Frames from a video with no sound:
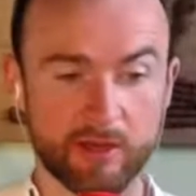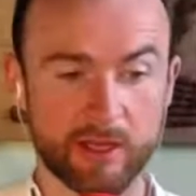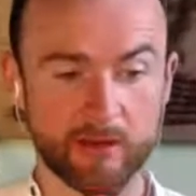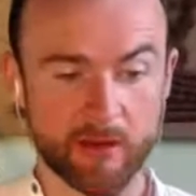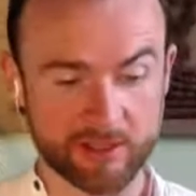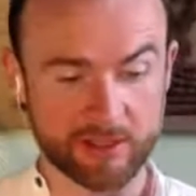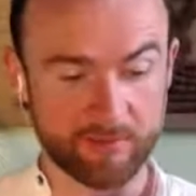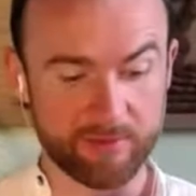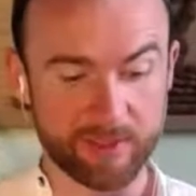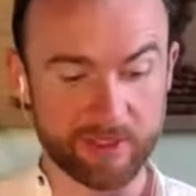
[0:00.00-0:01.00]
I don't actually
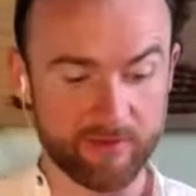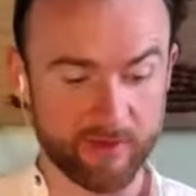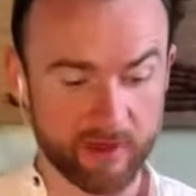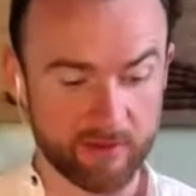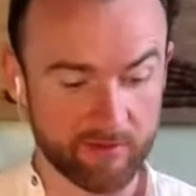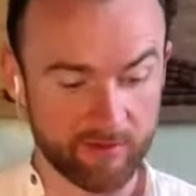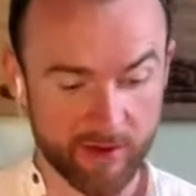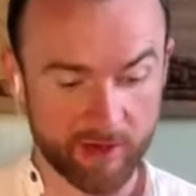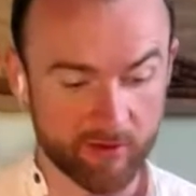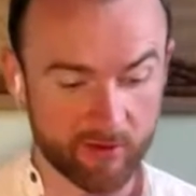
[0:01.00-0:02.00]
believe in right
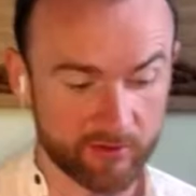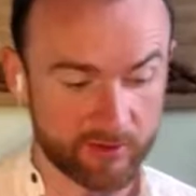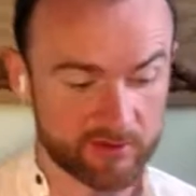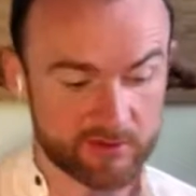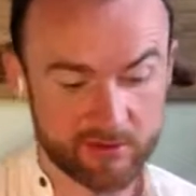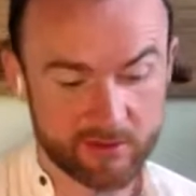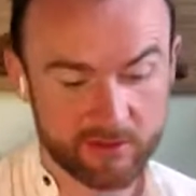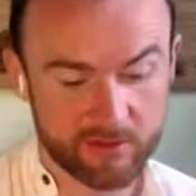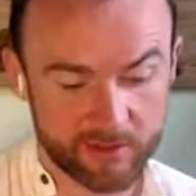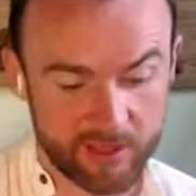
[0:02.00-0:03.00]
or wrong. There just
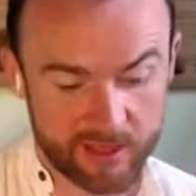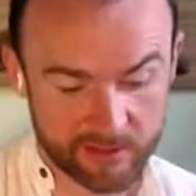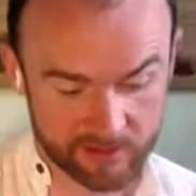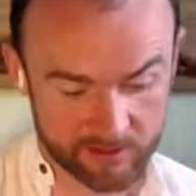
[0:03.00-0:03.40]
is.